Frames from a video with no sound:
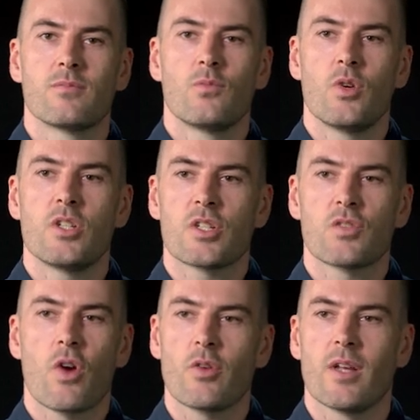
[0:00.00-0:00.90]
We
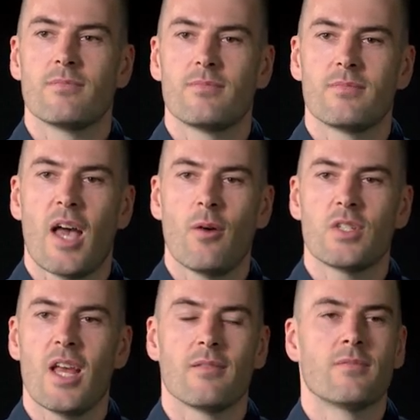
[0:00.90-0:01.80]
just wrote it. That
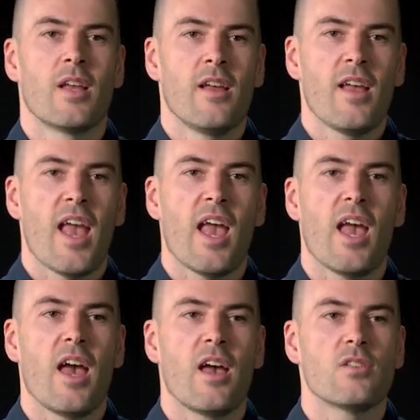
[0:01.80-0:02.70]
was it.
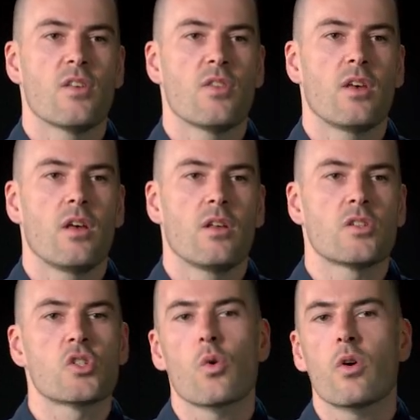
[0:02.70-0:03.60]
And the
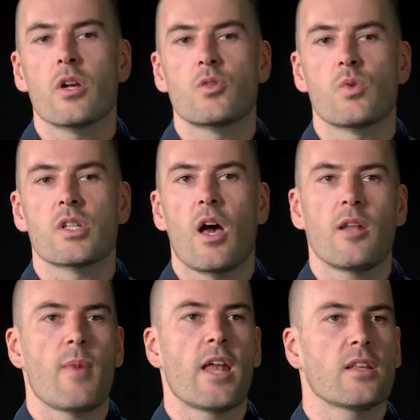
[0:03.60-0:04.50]
storage was
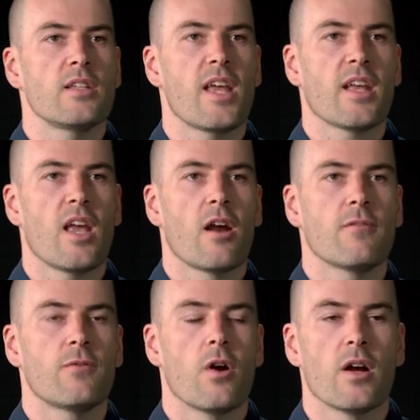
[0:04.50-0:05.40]
automatically taken care
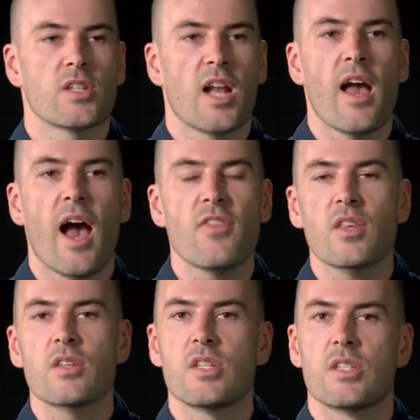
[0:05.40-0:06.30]
of for us. And I
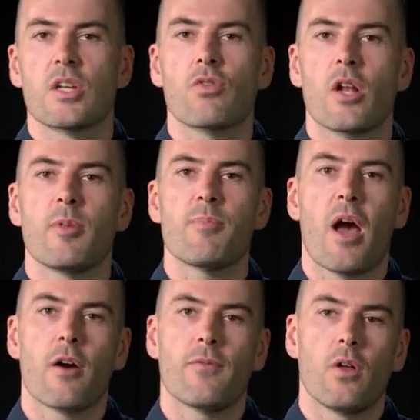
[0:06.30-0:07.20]
think this is incredibly
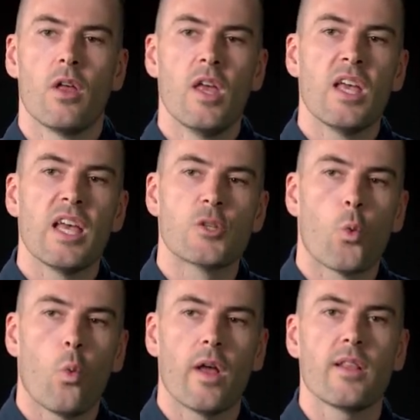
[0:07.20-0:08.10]
powerful. It's
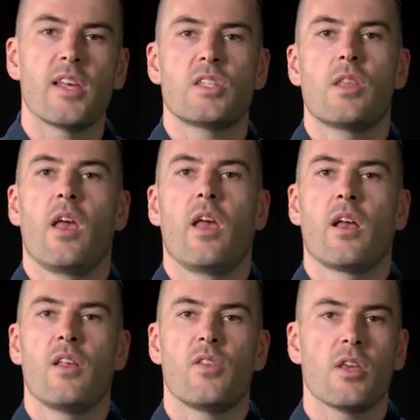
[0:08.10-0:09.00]
one less
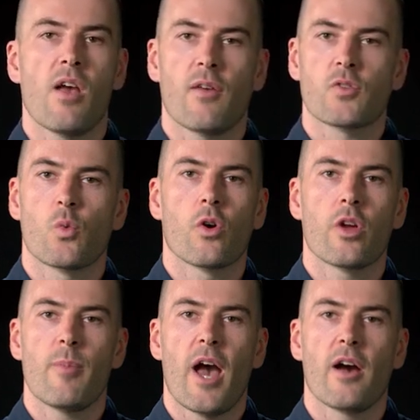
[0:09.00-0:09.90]
thing that you have to
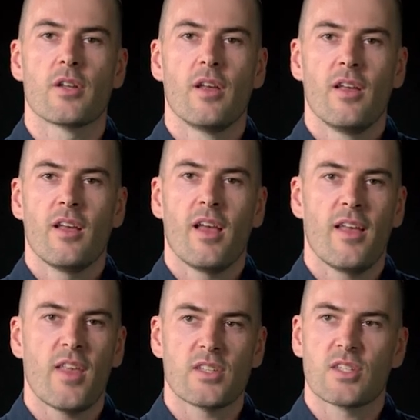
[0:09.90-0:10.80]
worry about,
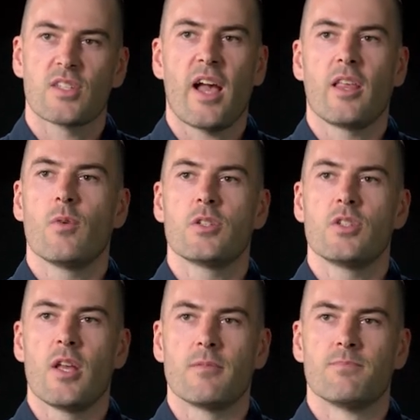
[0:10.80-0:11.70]
and that's exactly what
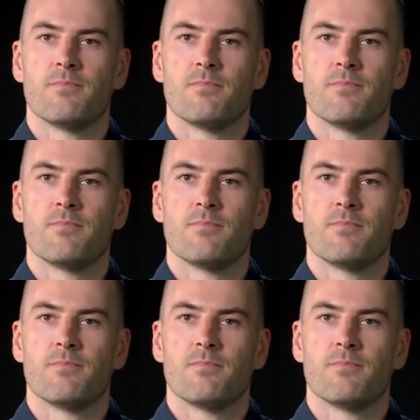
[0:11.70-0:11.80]
you need.